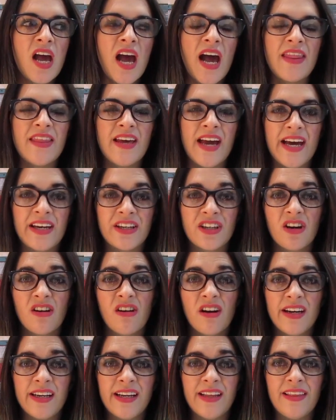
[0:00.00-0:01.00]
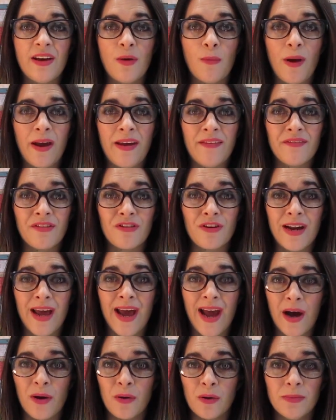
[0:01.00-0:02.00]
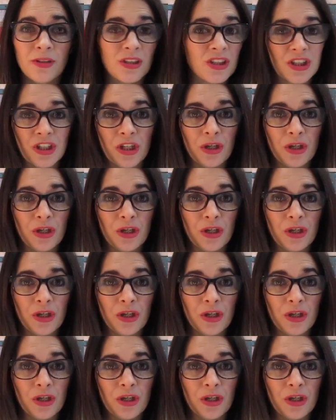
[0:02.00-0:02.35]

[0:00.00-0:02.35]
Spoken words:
and they had a client in there waiting for an hour because